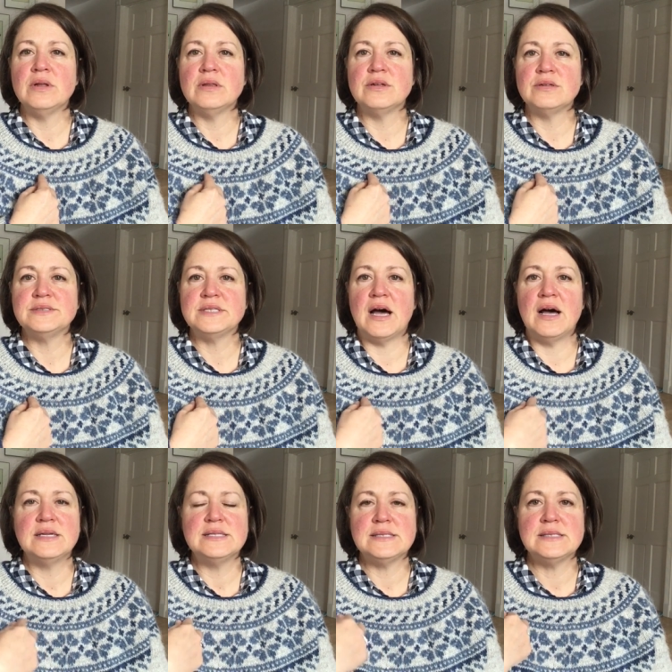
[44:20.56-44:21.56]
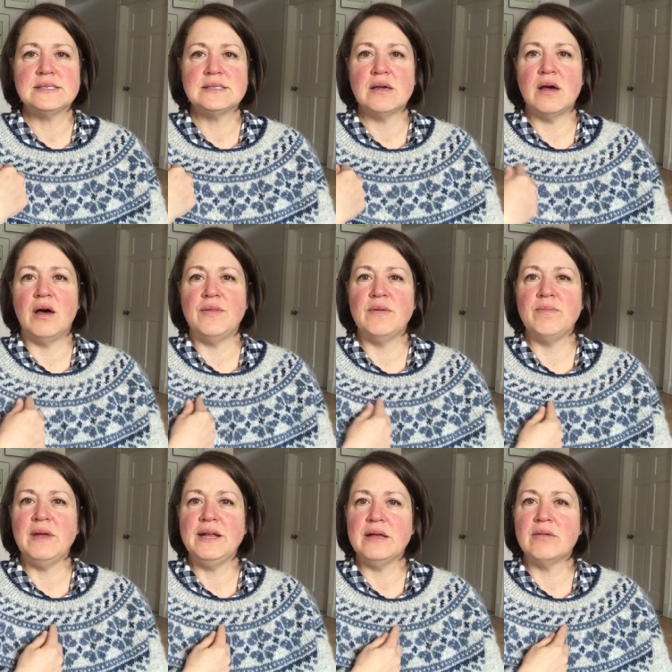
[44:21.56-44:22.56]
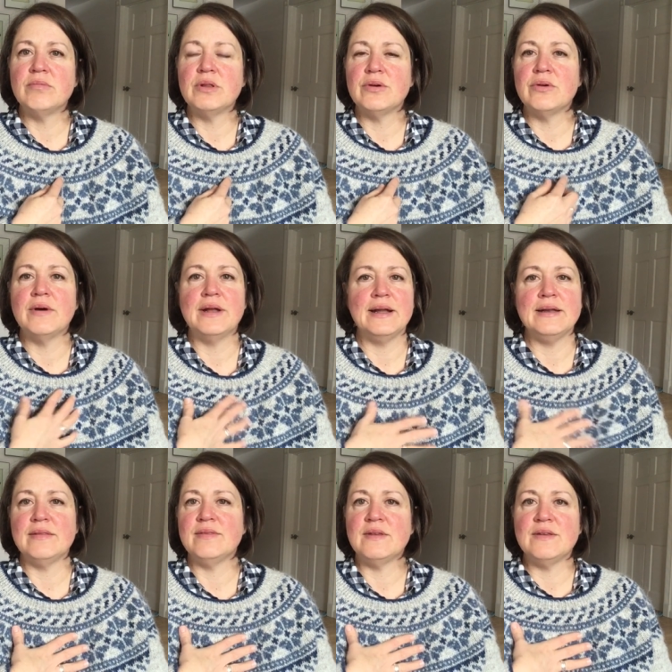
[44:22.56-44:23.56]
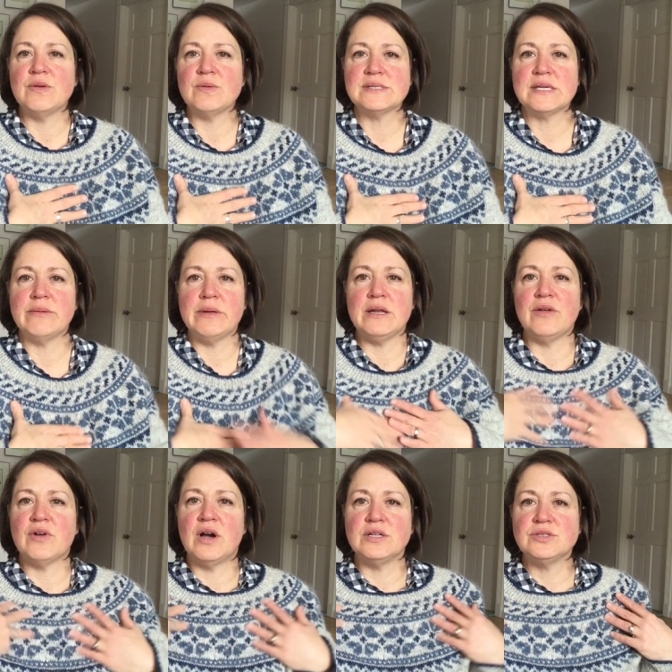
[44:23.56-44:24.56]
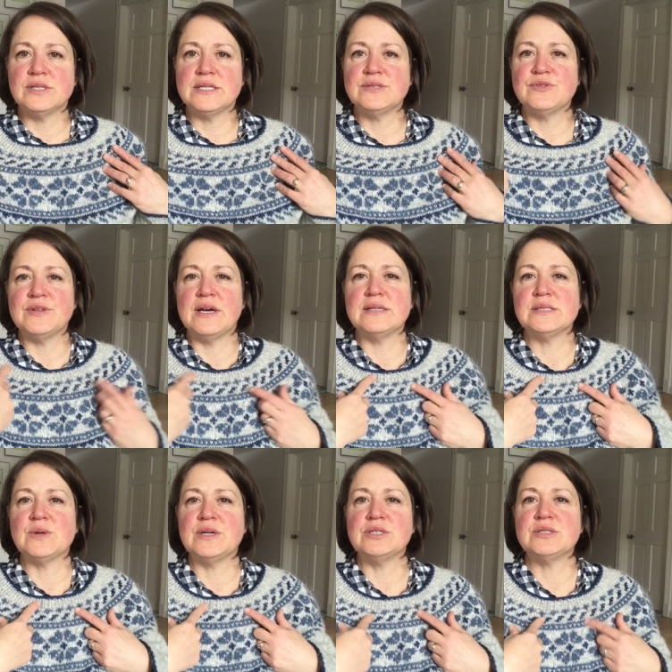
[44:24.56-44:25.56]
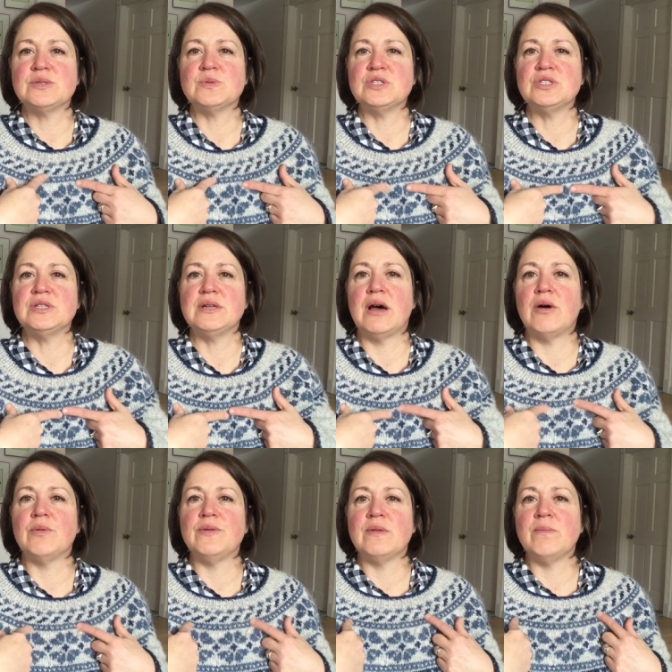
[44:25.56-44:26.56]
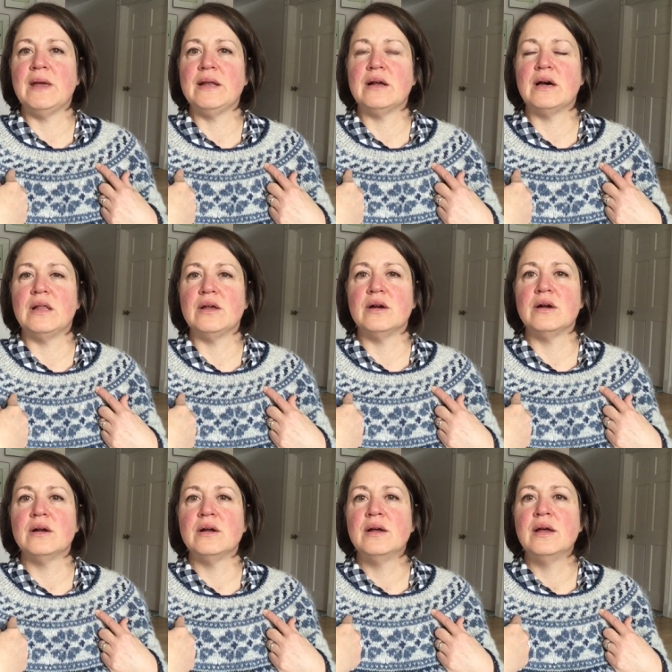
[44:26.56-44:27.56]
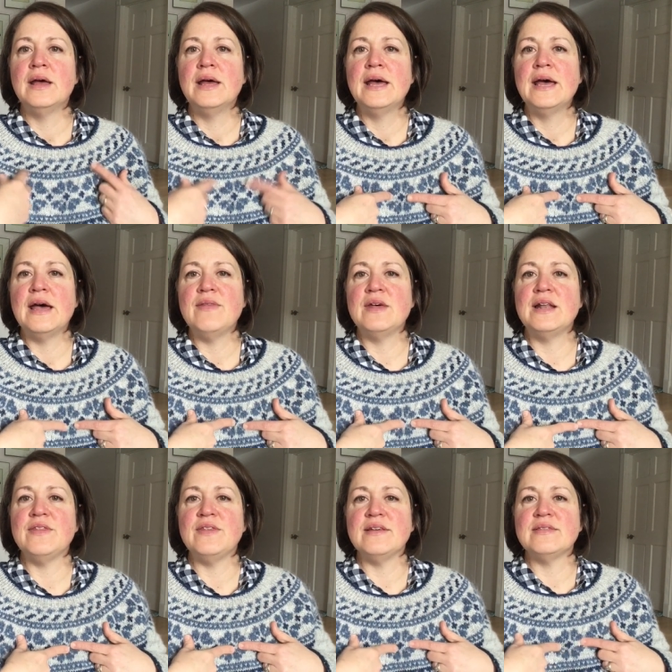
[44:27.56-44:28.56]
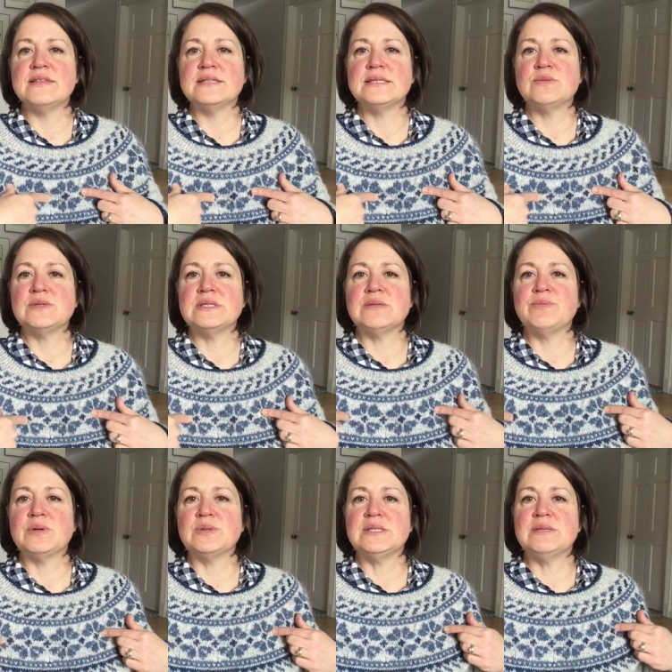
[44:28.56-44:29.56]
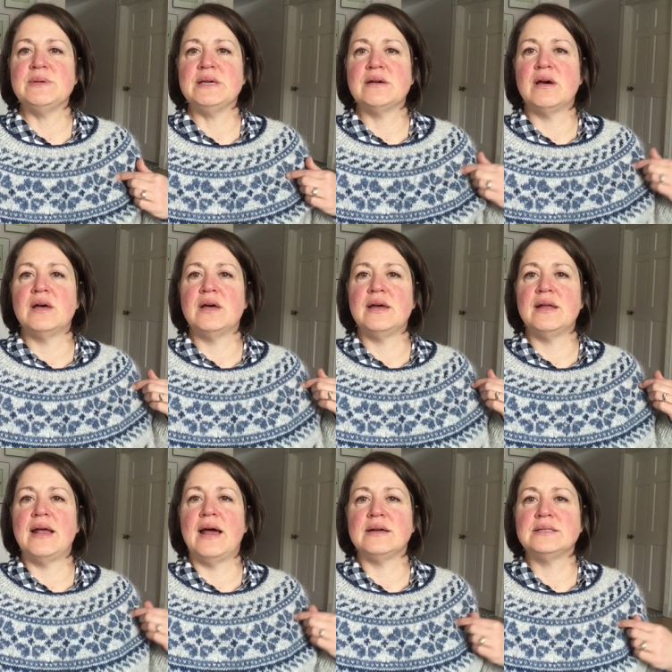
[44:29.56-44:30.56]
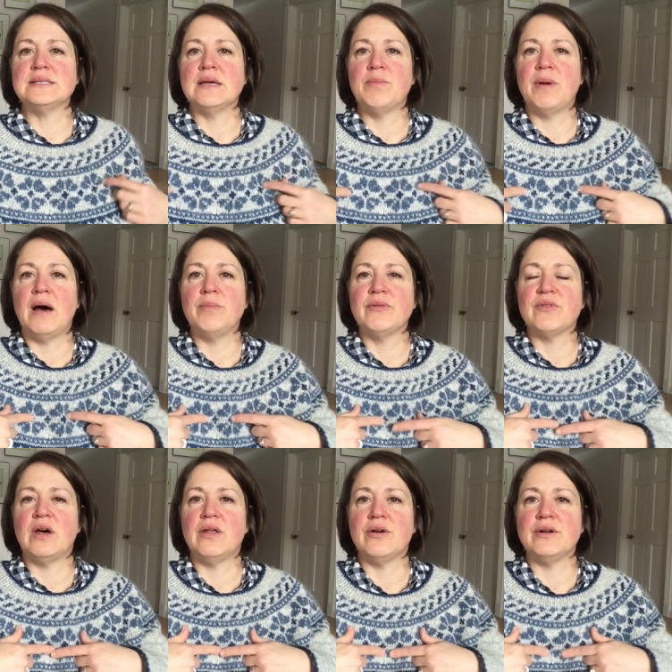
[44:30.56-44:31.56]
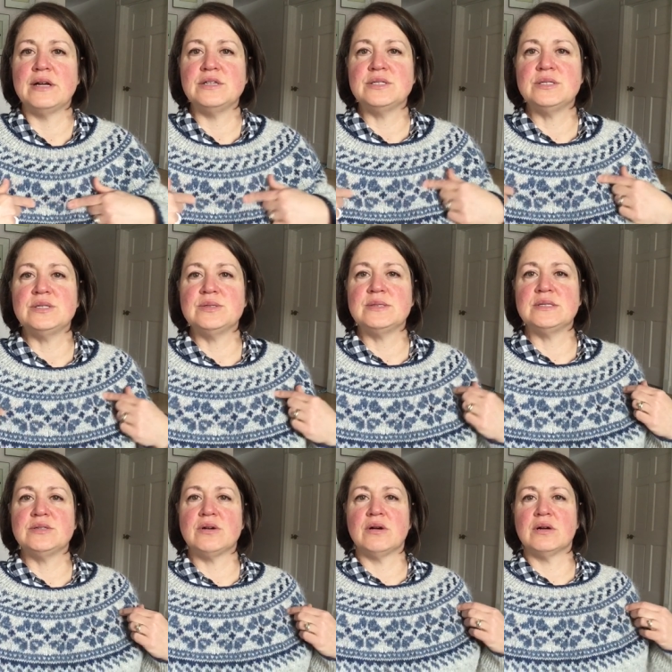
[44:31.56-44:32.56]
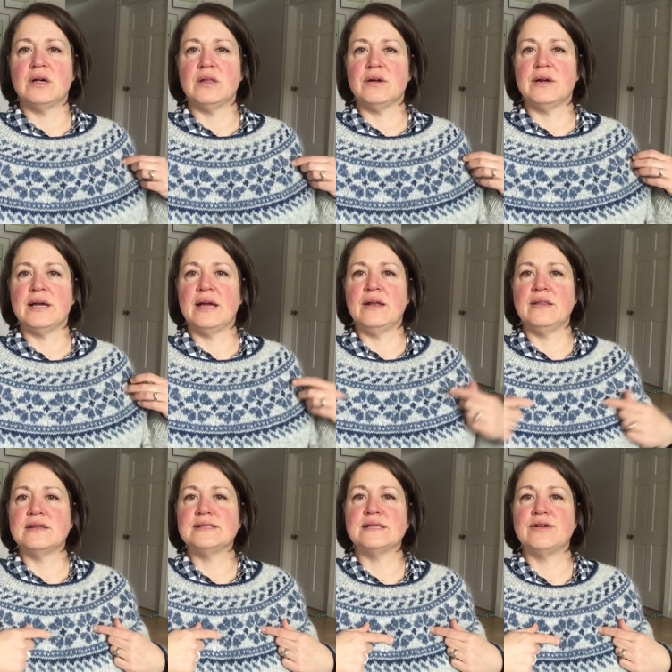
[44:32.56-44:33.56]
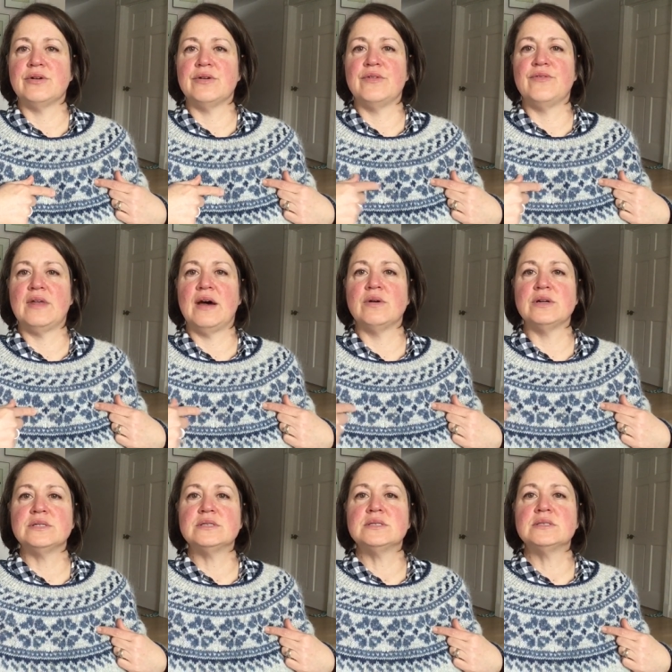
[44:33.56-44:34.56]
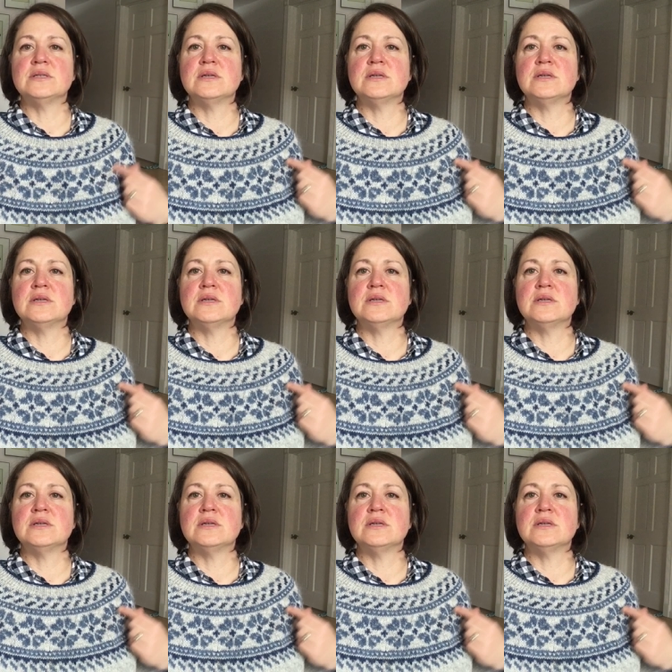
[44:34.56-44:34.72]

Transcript: little dots on the medium blue, and I didn't think there was going to be enough contrast for that, so I just switched it out with the main color. And then I think this was supposed to be an accent pop of color, and I just used the dark color again, the center of the flowers.